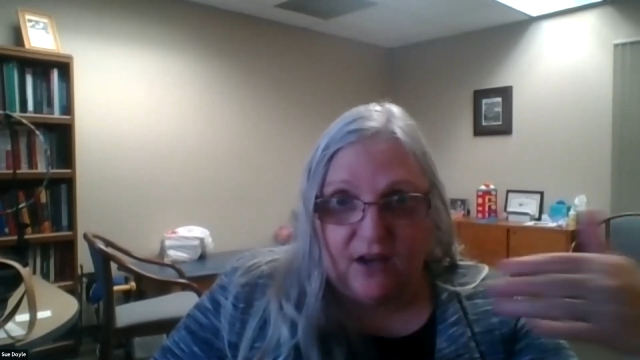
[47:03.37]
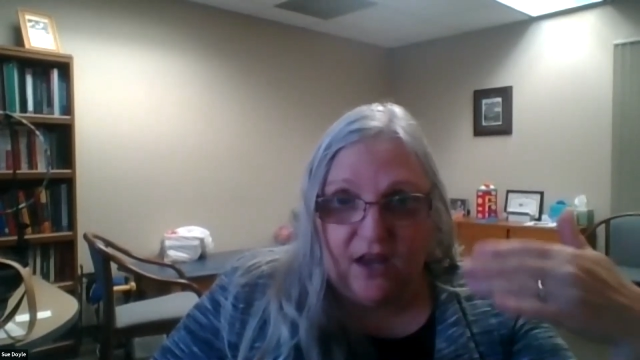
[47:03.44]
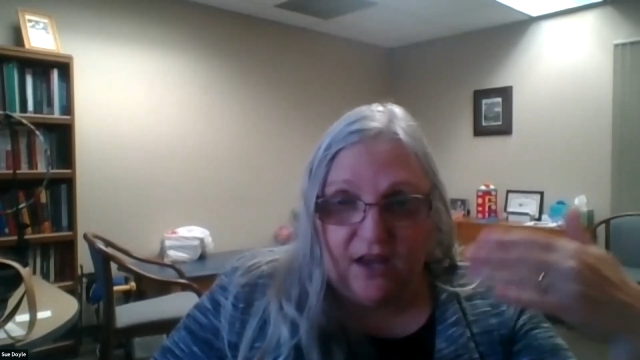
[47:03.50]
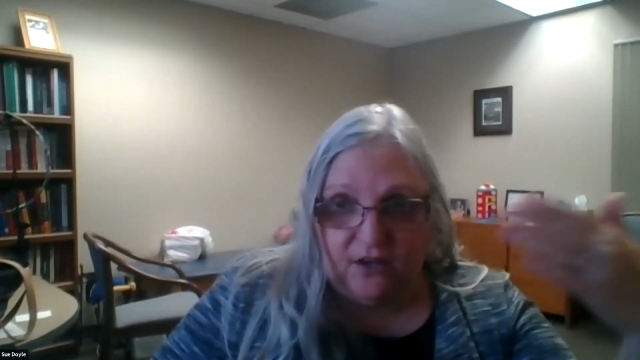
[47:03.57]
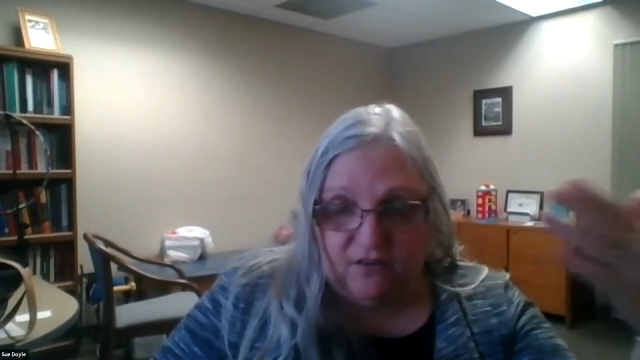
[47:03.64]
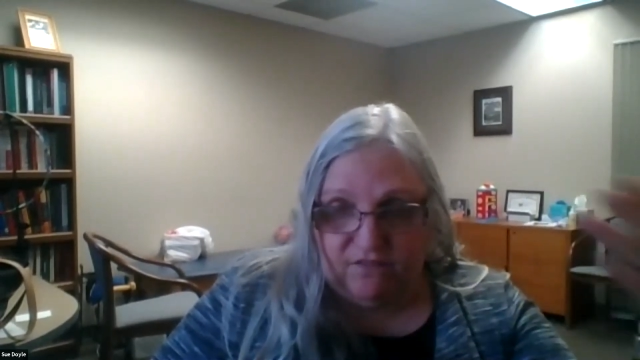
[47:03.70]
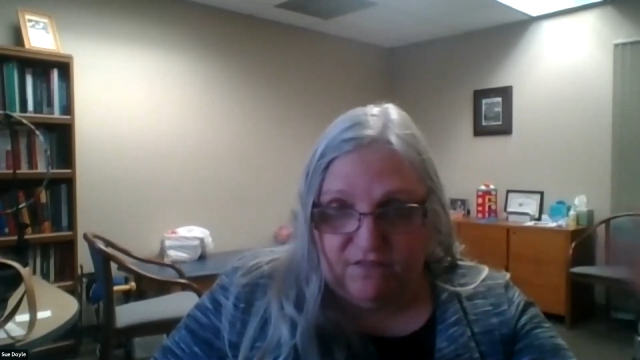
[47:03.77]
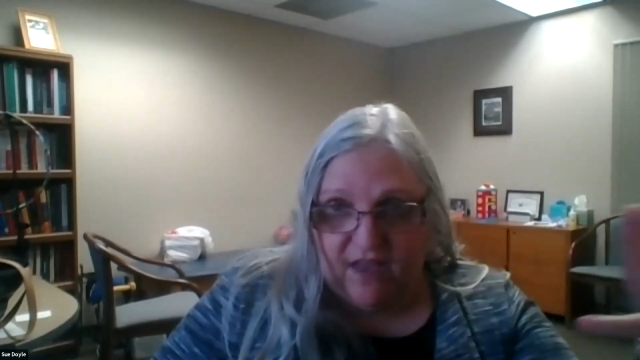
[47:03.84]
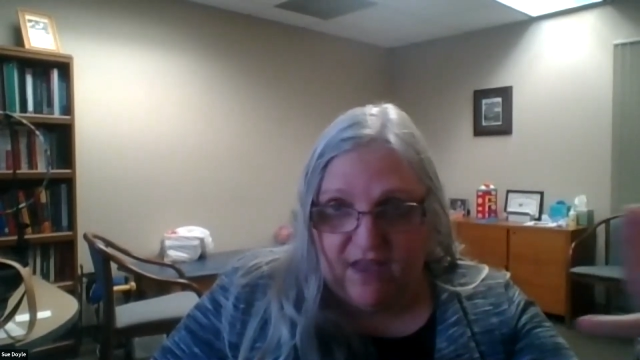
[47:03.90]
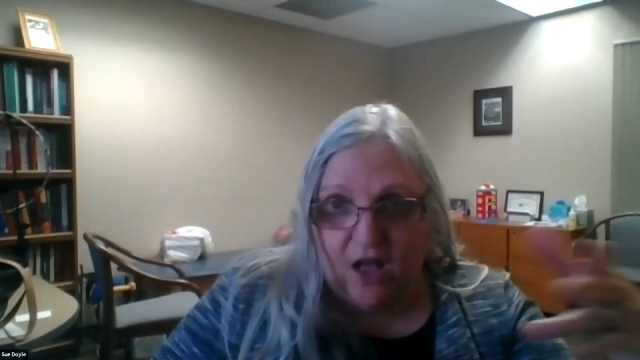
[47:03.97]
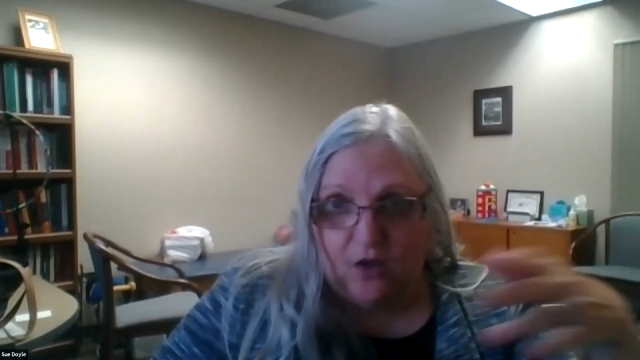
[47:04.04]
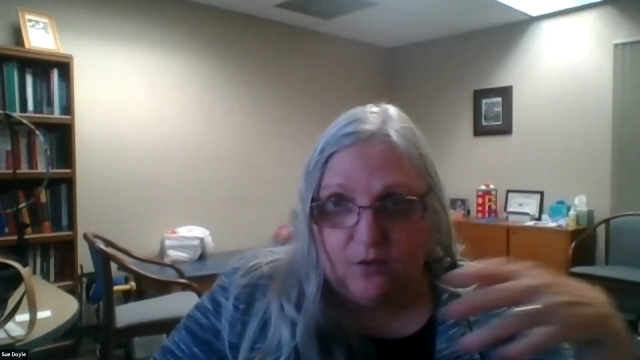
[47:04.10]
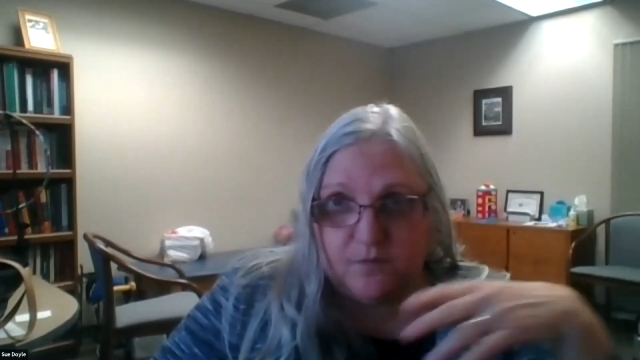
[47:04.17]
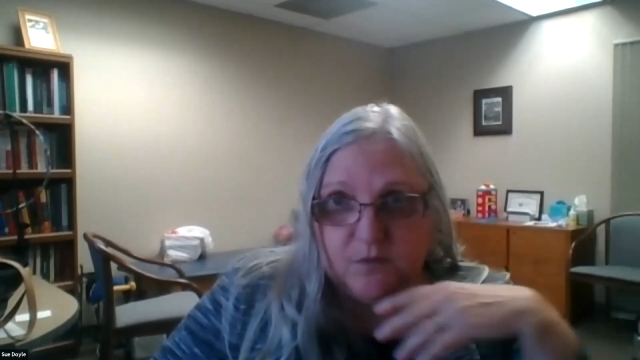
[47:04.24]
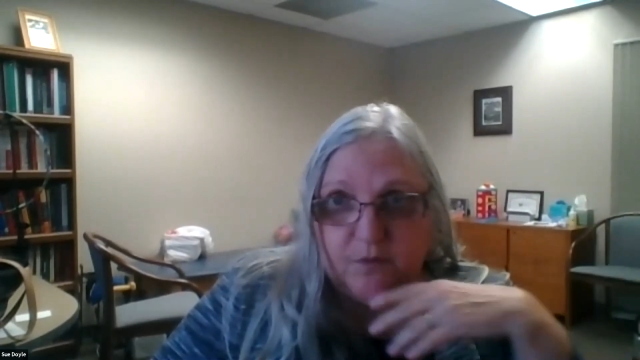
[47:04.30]
kind of
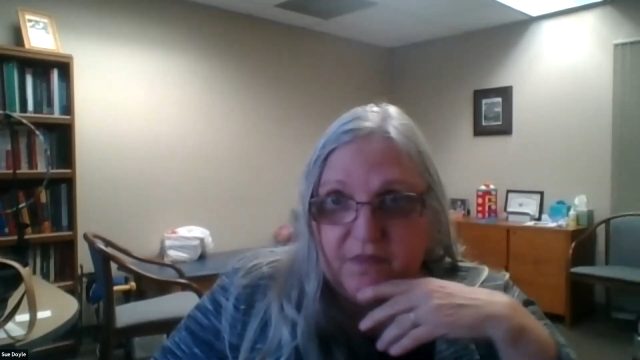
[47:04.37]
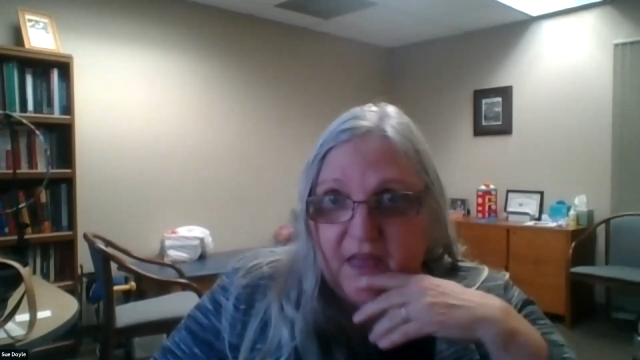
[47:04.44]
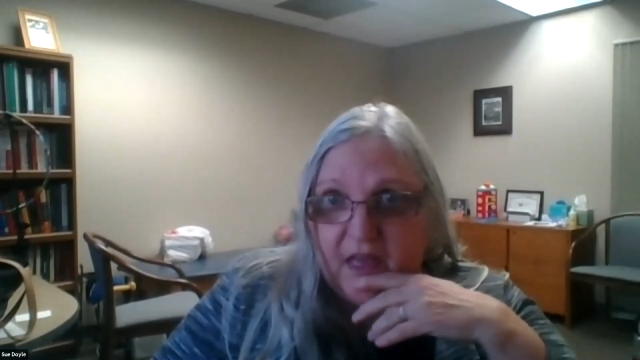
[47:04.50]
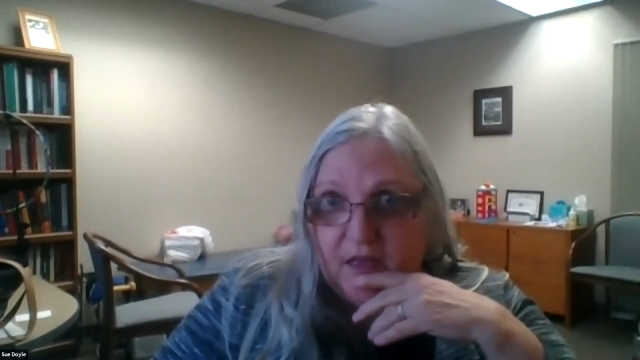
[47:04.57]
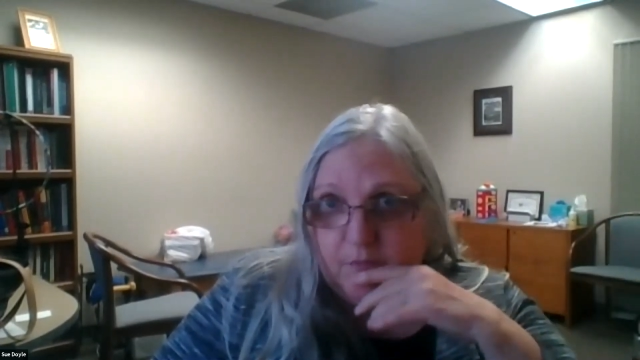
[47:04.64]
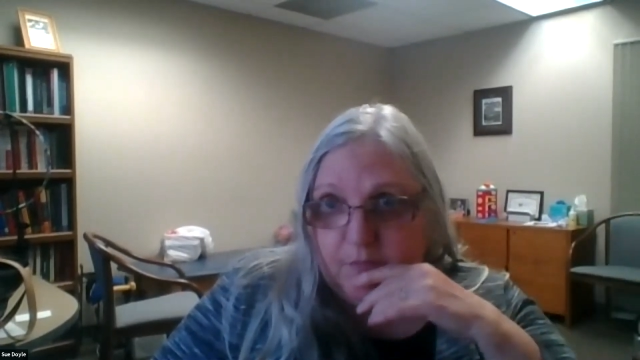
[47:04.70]
helps with that.